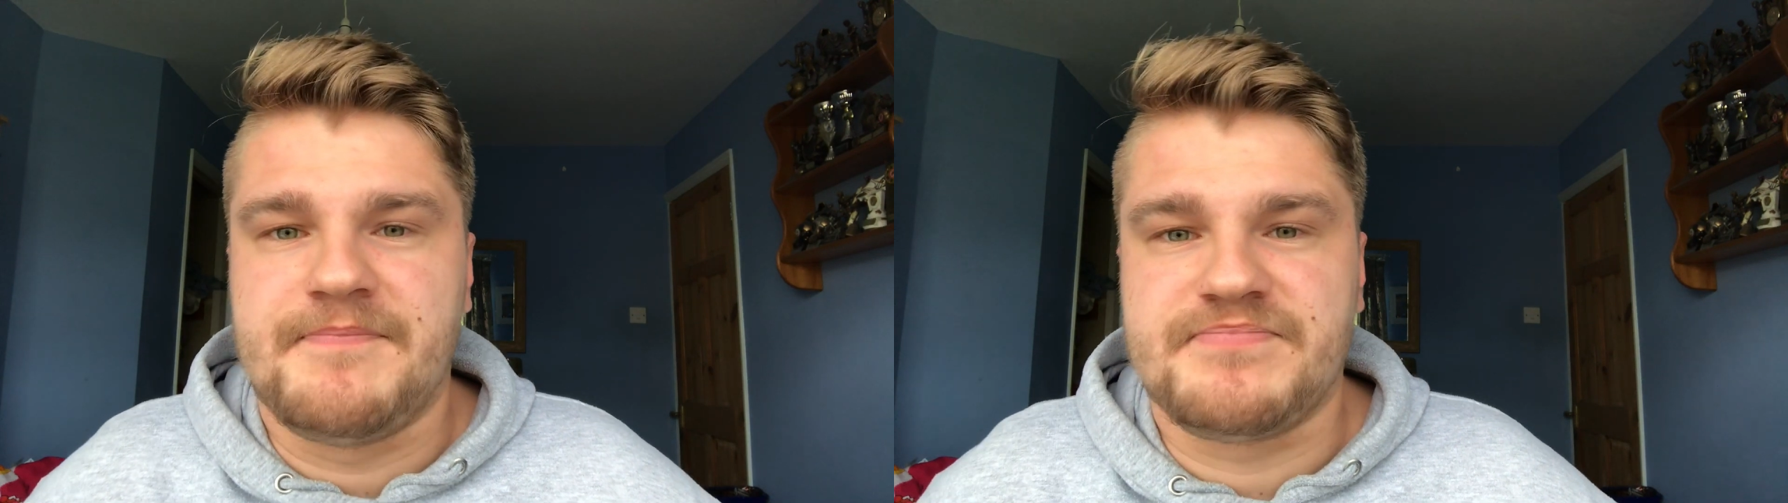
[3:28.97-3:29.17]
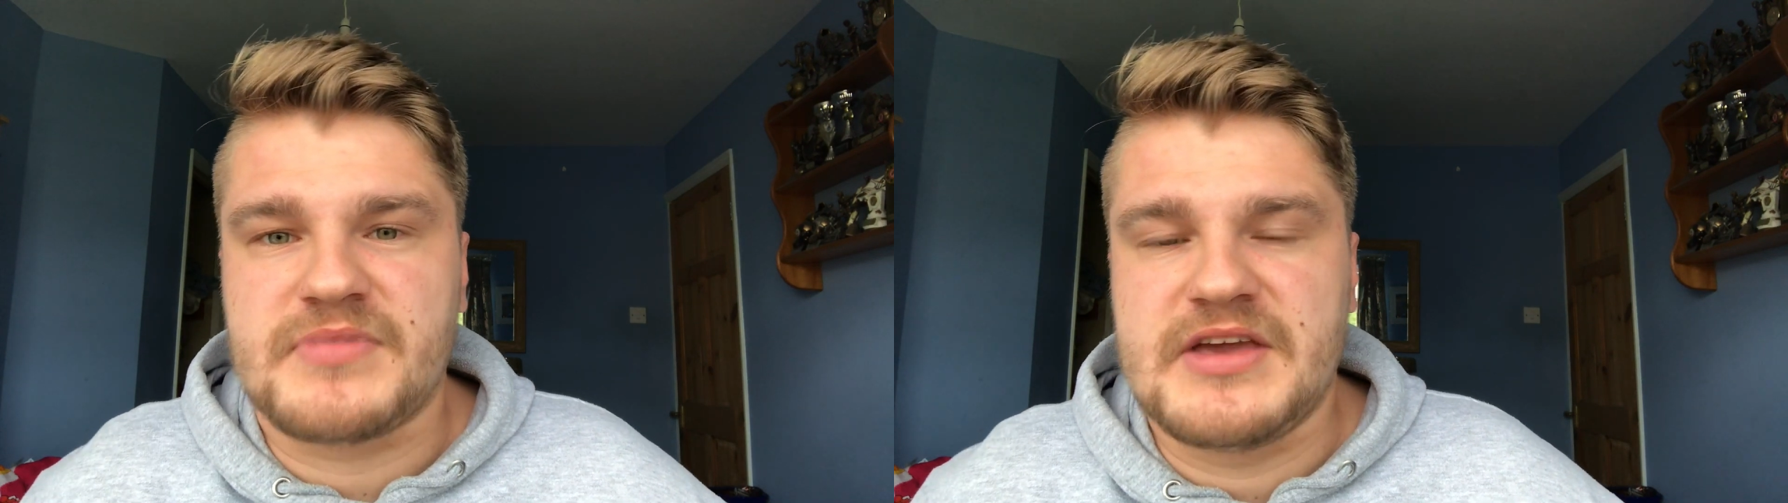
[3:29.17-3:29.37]

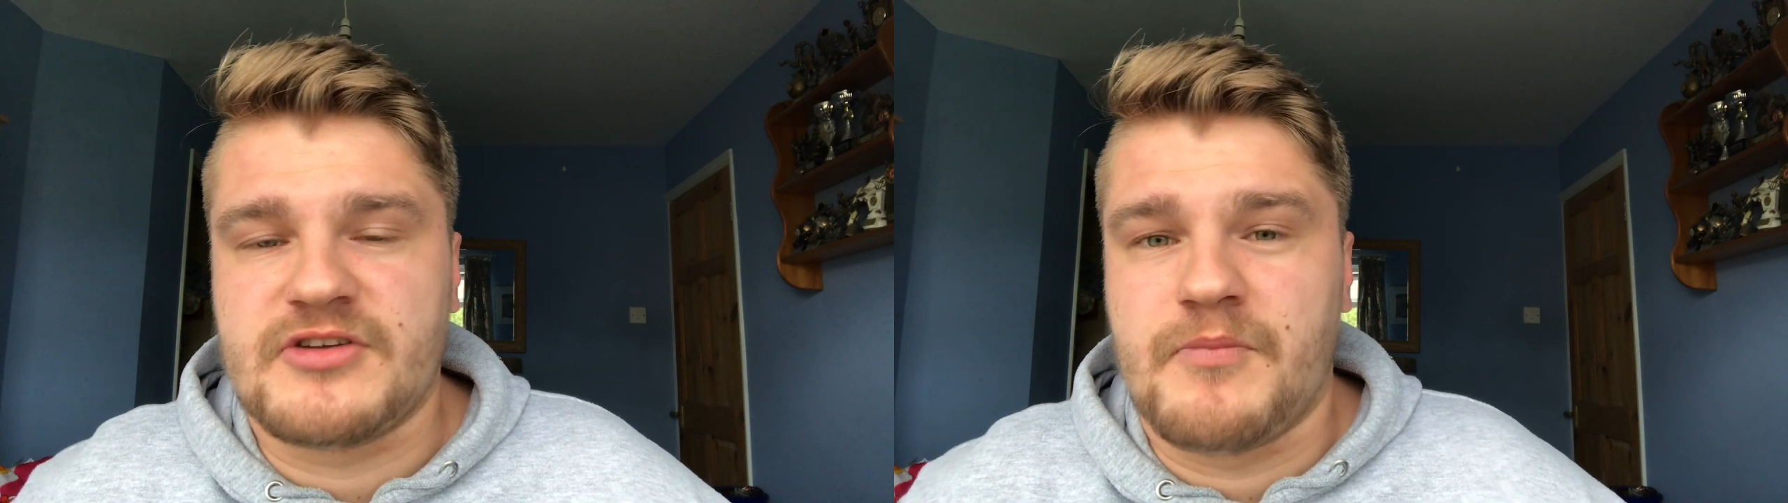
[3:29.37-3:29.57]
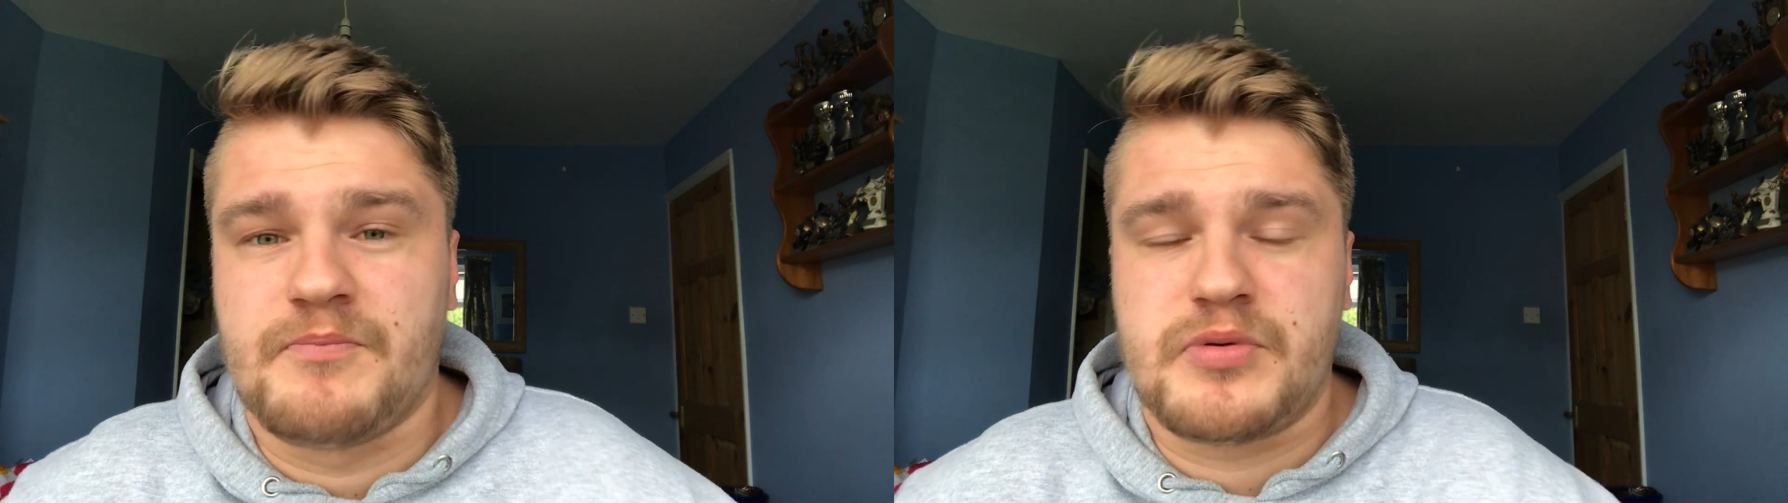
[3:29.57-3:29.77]
He's
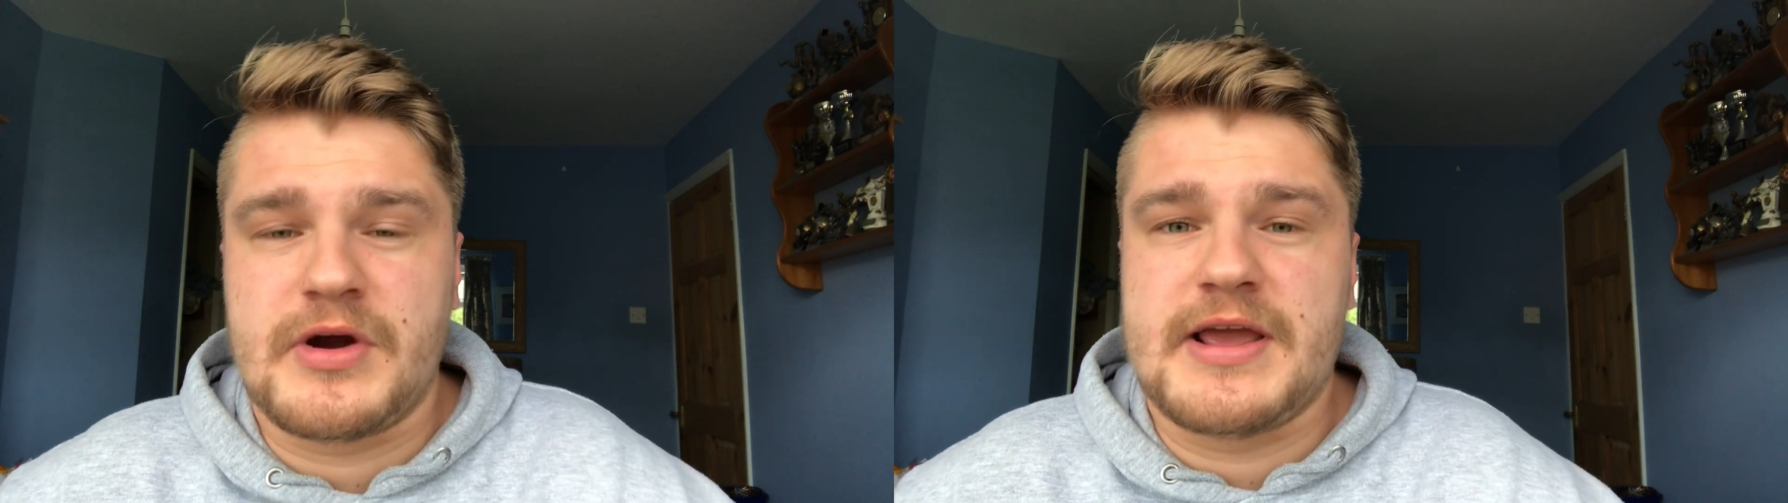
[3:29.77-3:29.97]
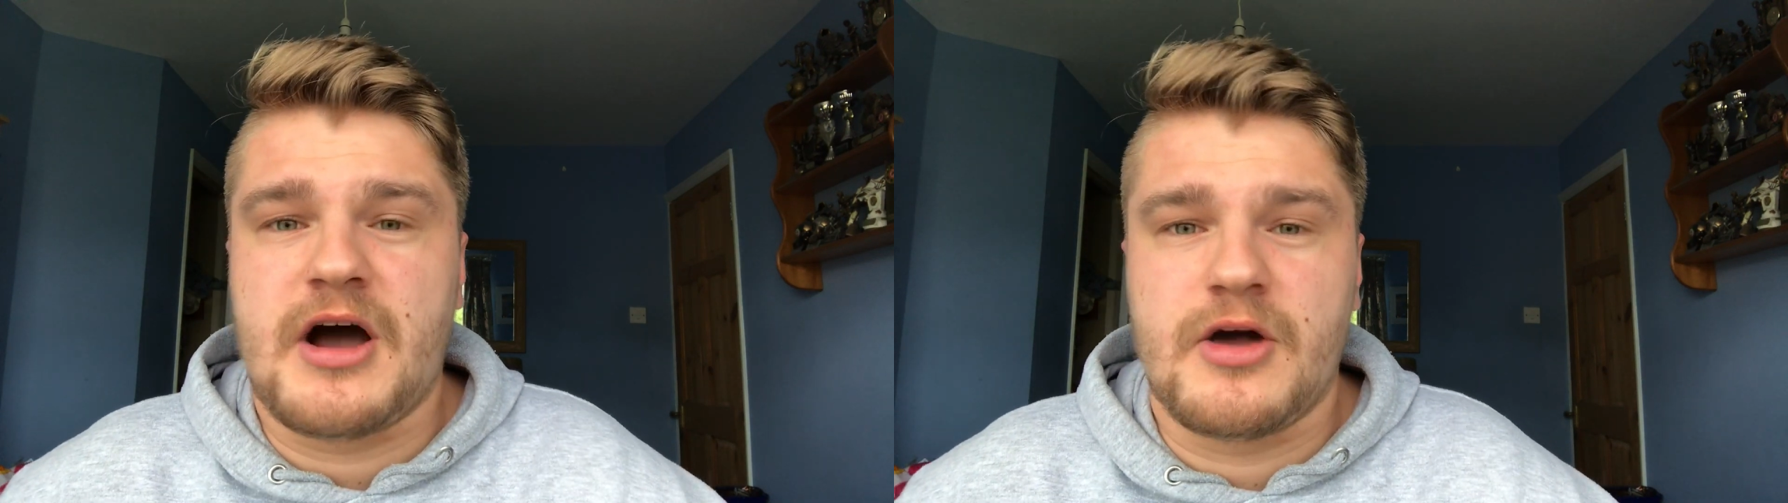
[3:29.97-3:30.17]
on
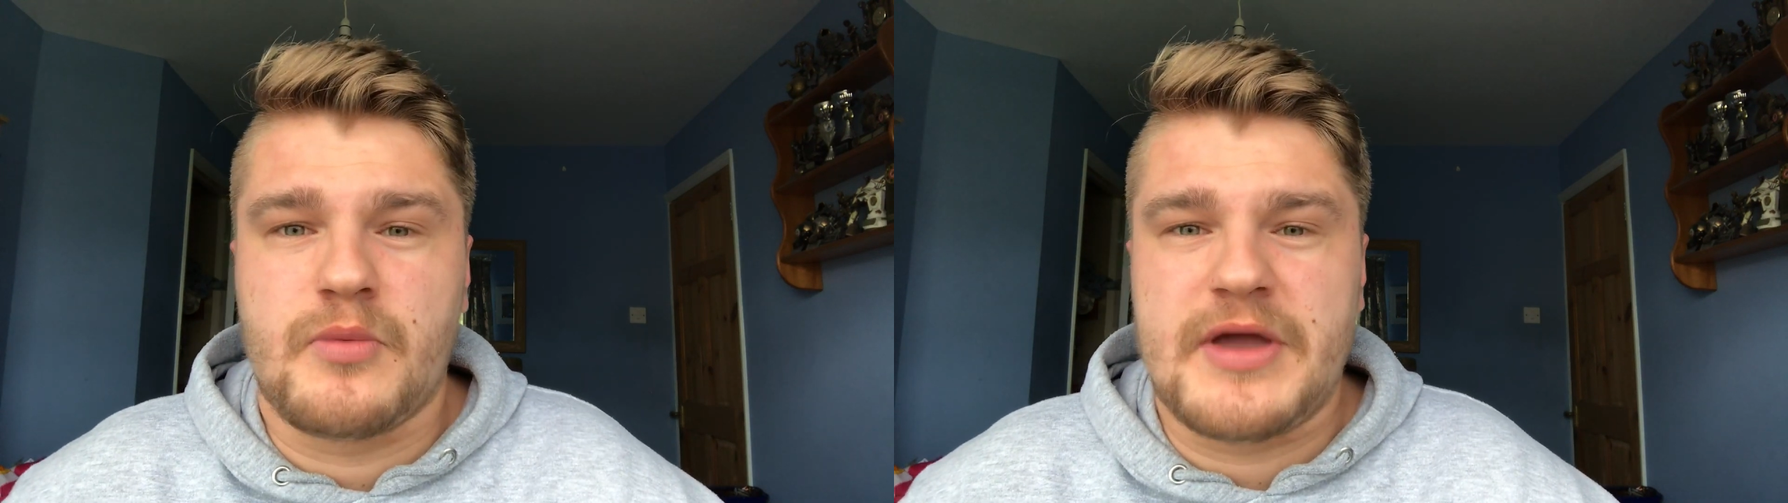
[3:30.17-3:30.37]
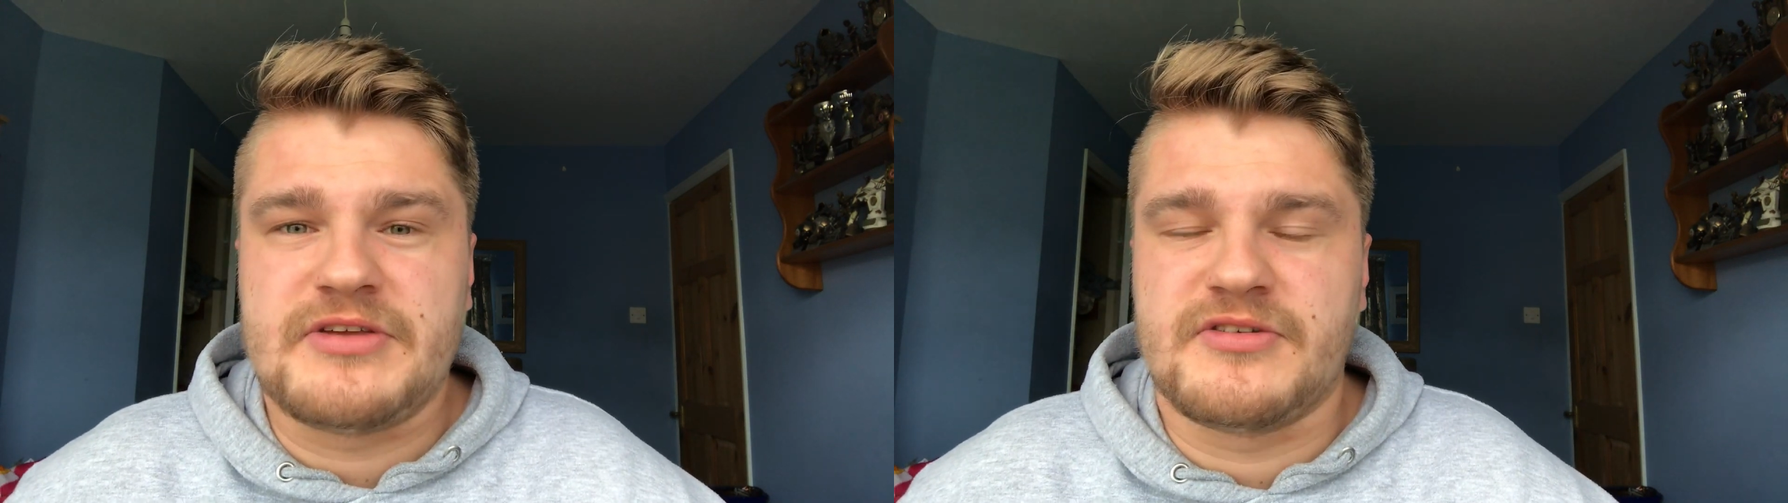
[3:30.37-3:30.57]
pretty high
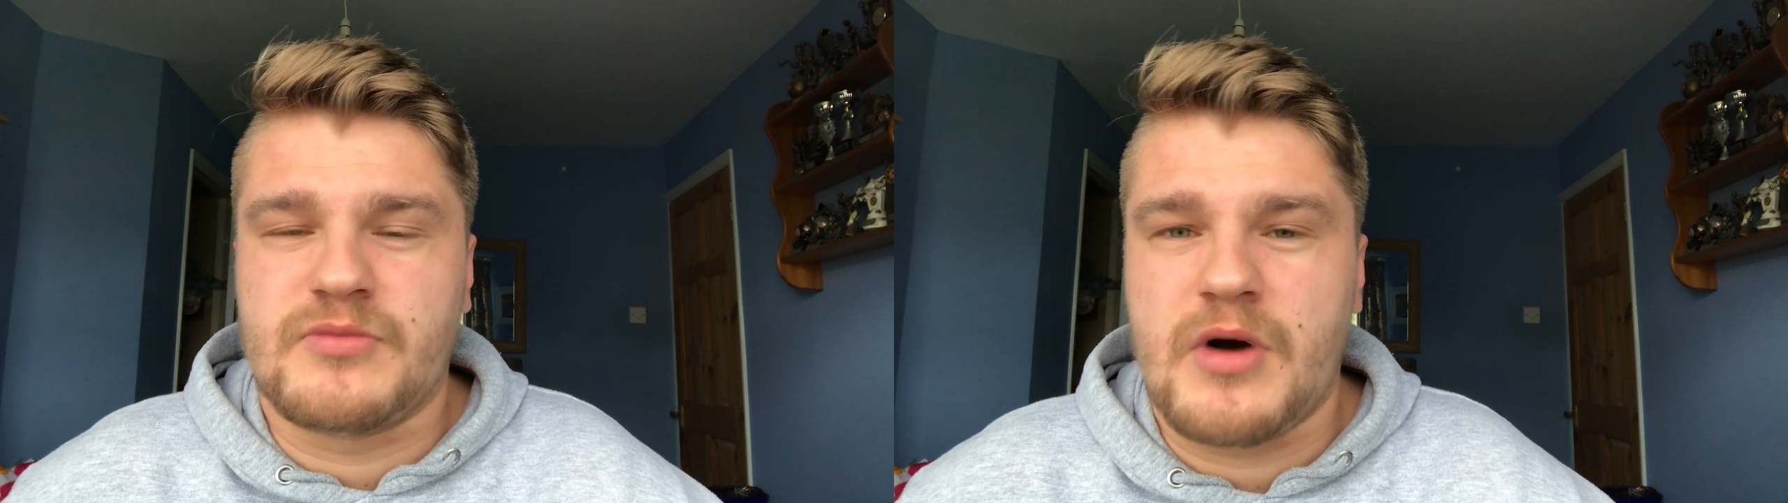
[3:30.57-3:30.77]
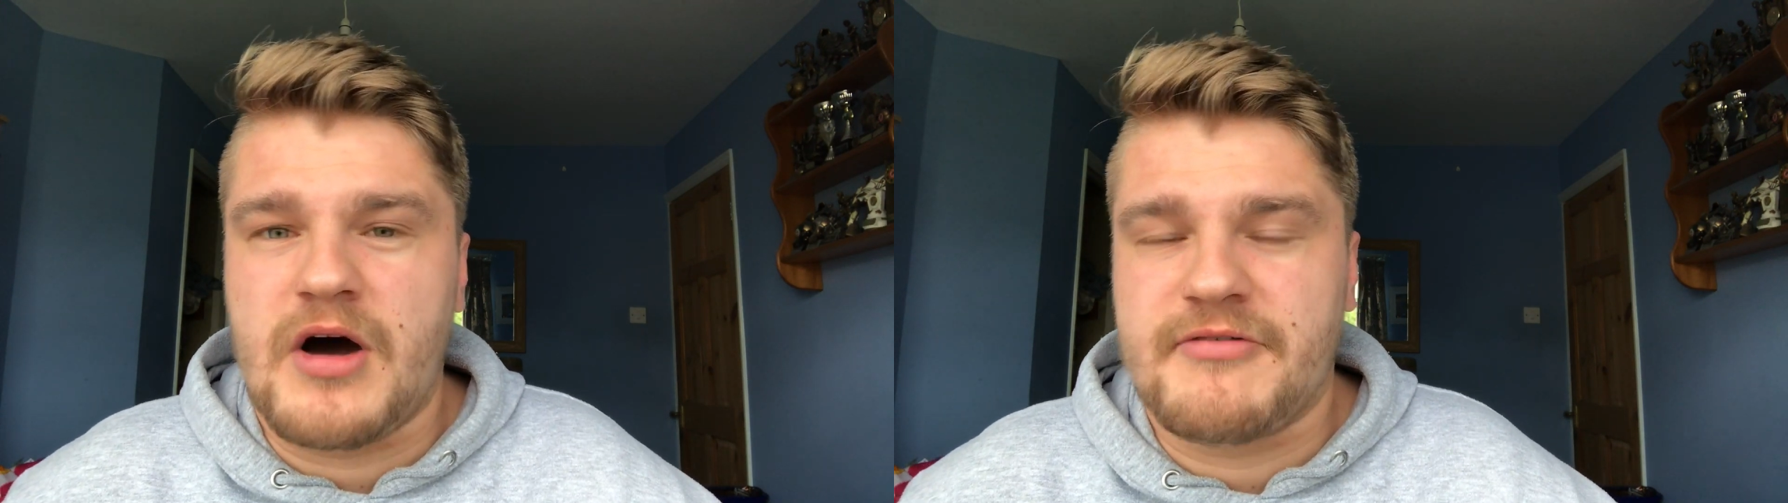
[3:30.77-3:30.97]
wages as well.